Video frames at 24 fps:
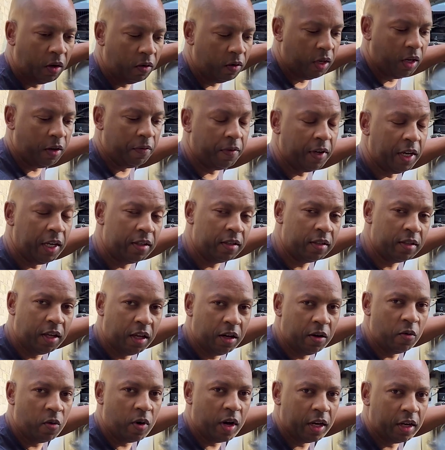would advise
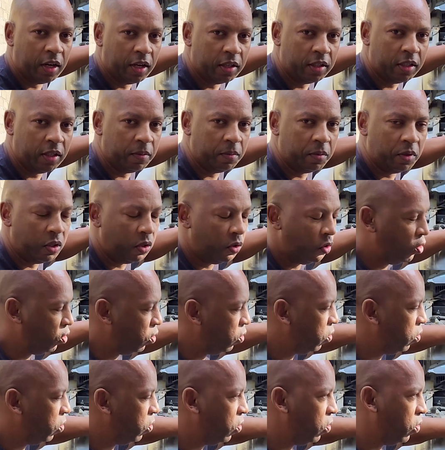anyone attempting
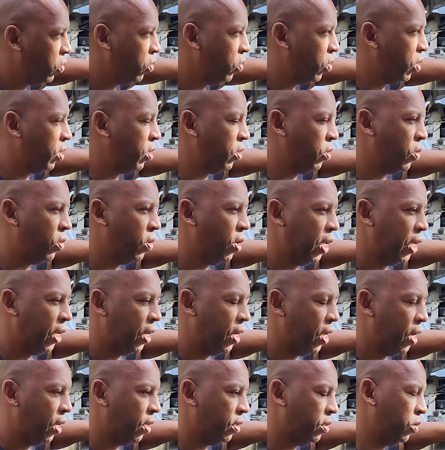to restore
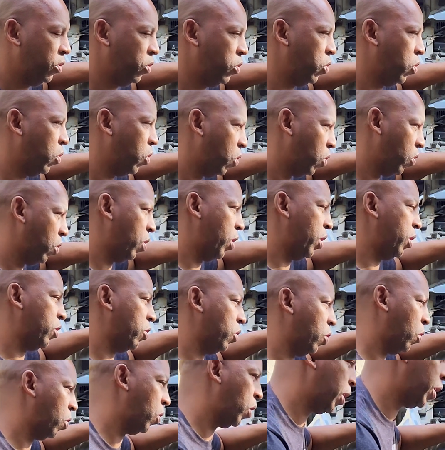headlights to
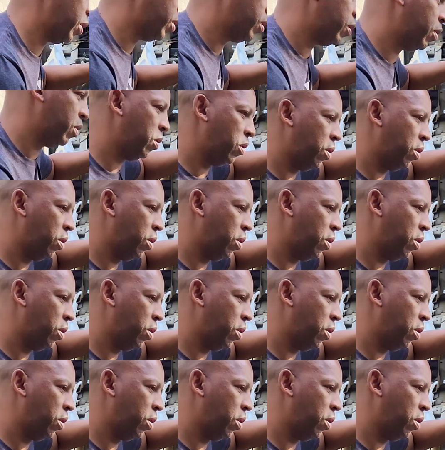always